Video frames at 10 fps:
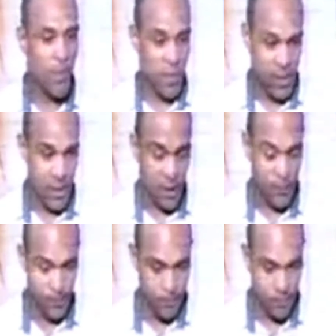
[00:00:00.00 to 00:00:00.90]
And instead
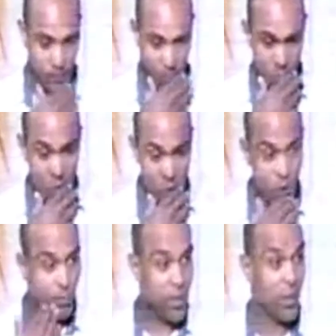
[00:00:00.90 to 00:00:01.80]

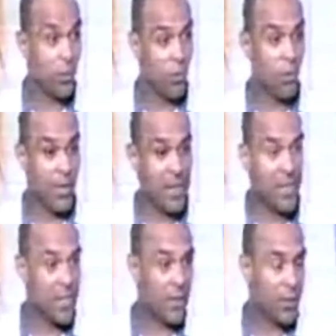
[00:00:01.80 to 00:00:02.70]
of bringing only
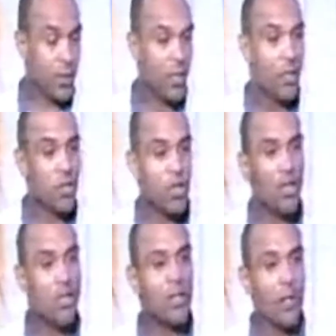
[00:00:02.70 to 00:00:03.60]
incense,
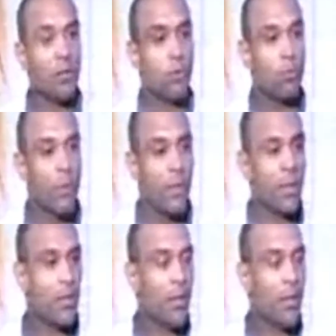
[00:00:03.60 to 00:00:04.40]
she decided to bring